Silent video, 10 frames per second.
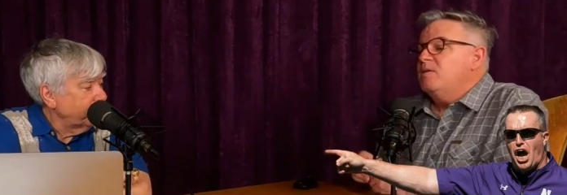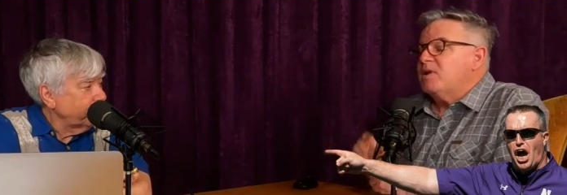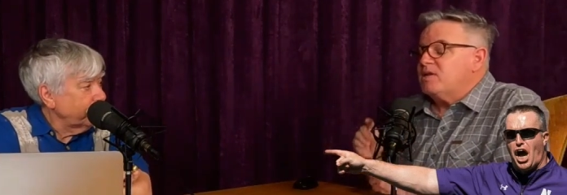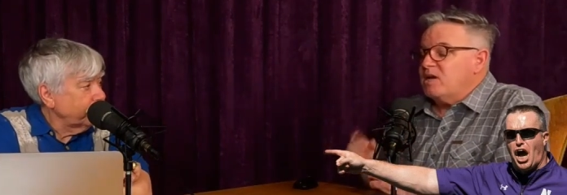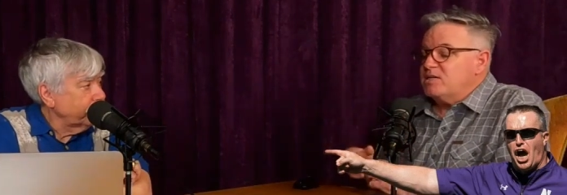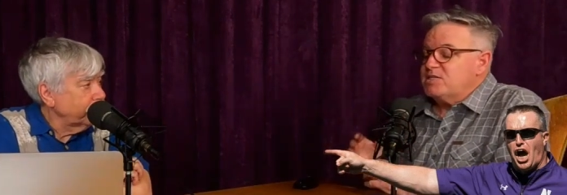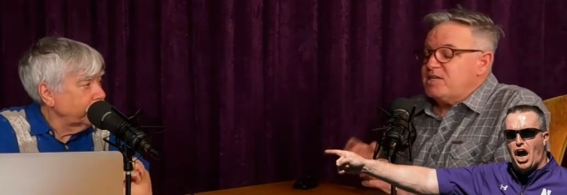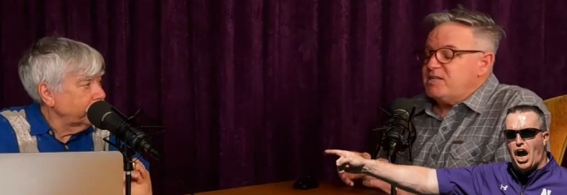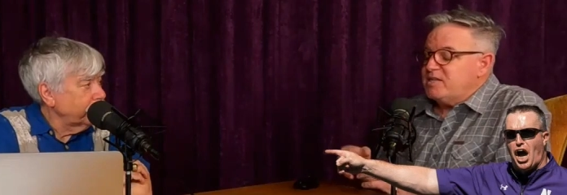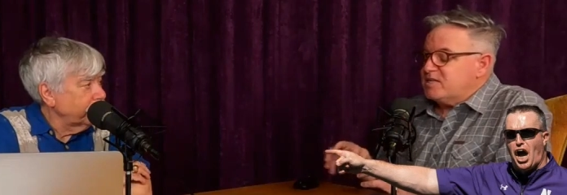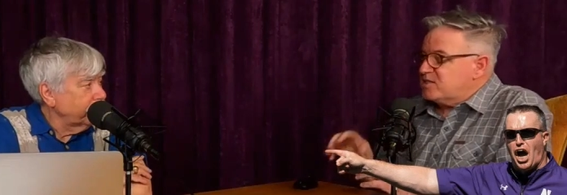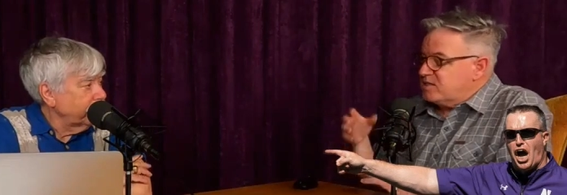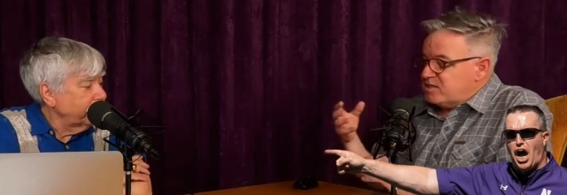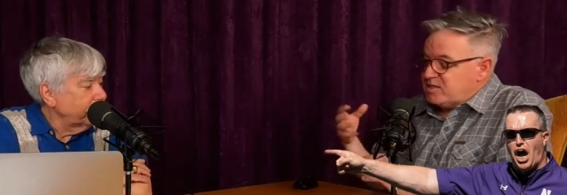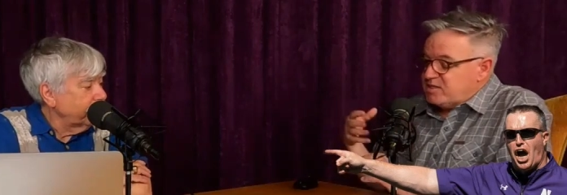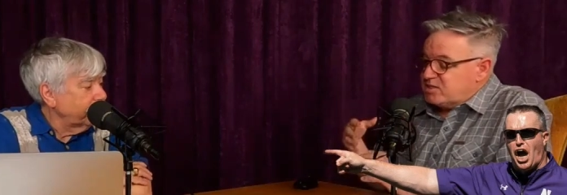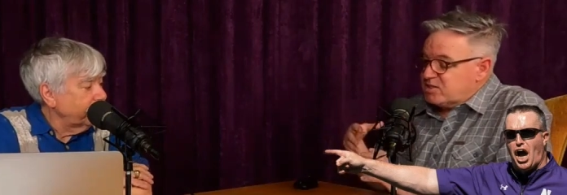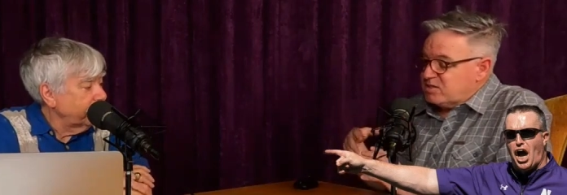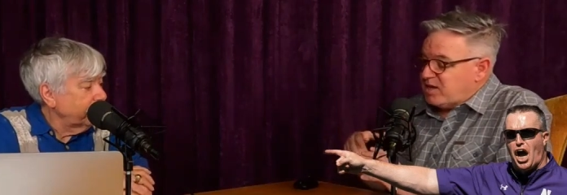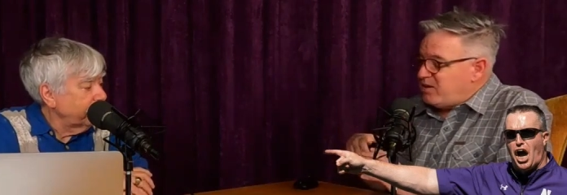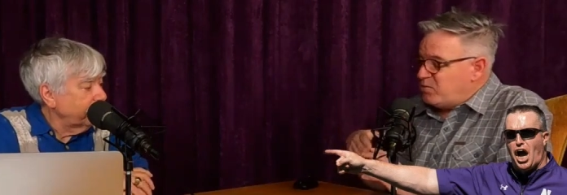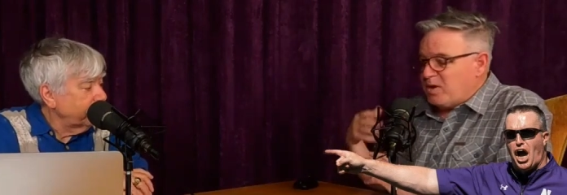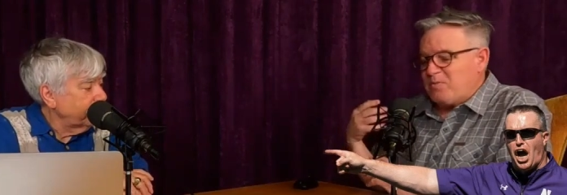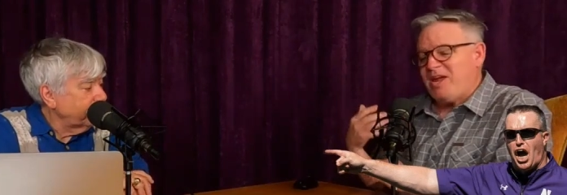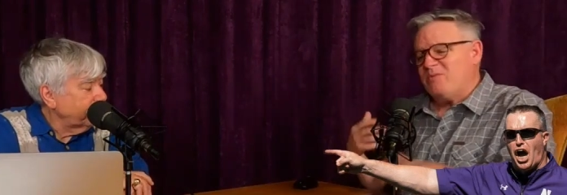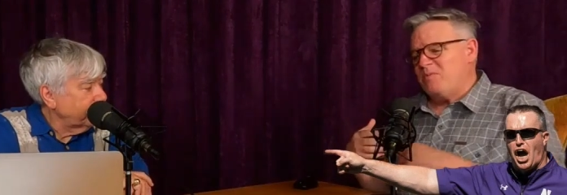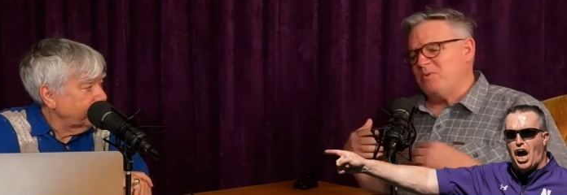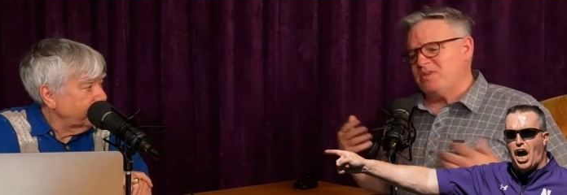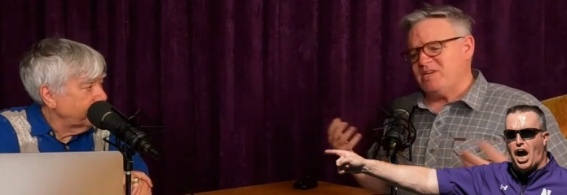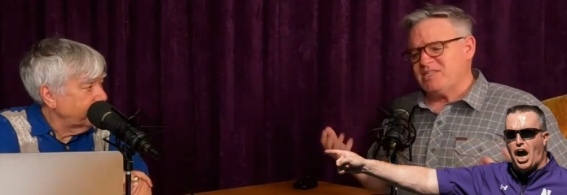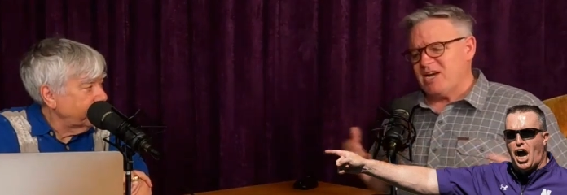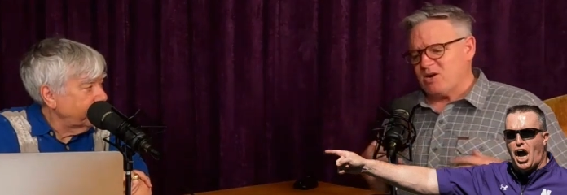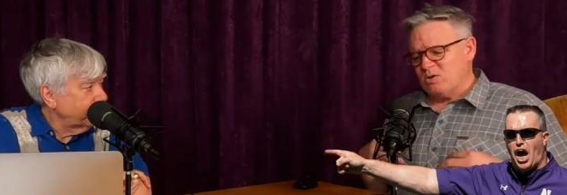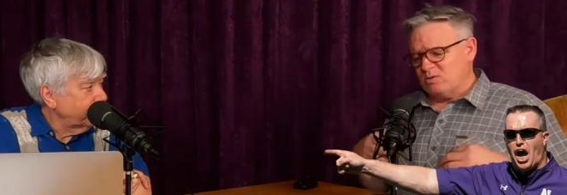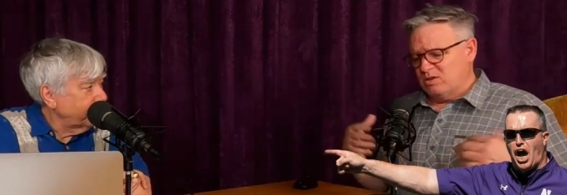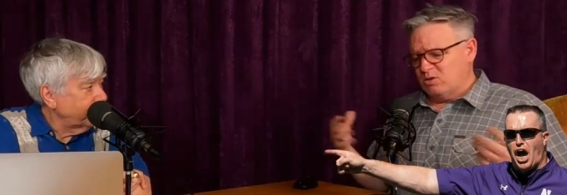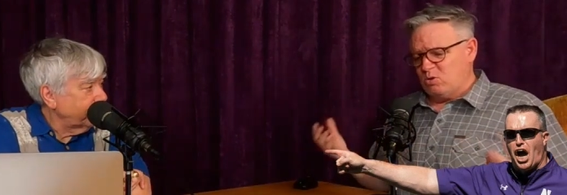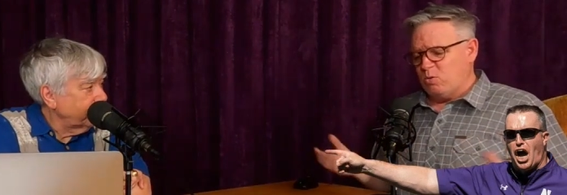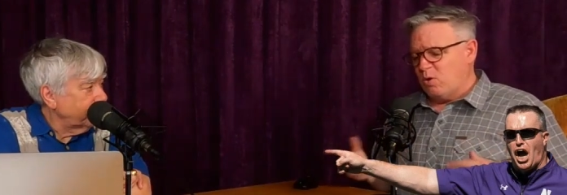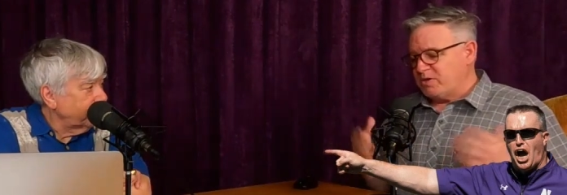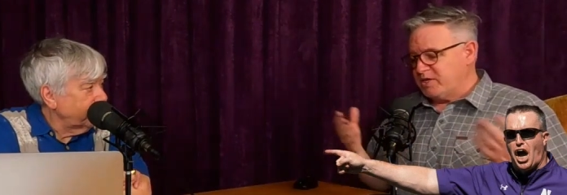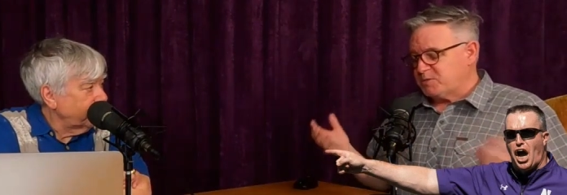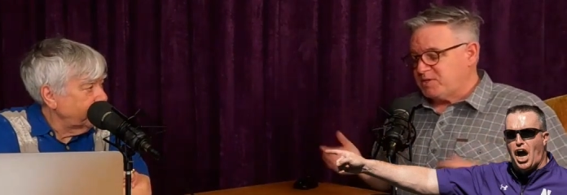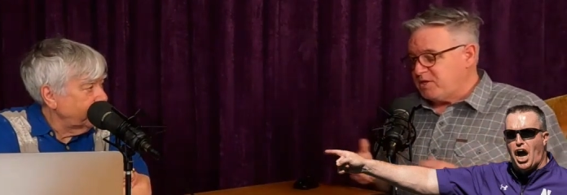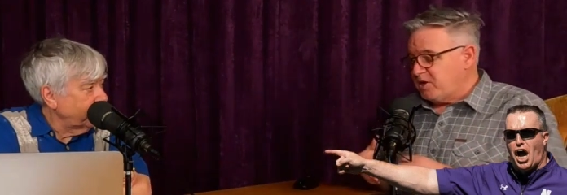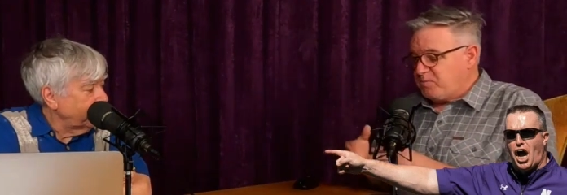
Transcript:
Speaker 1: But I'll say this, and this, I can't remember what the exact quote is, but you know,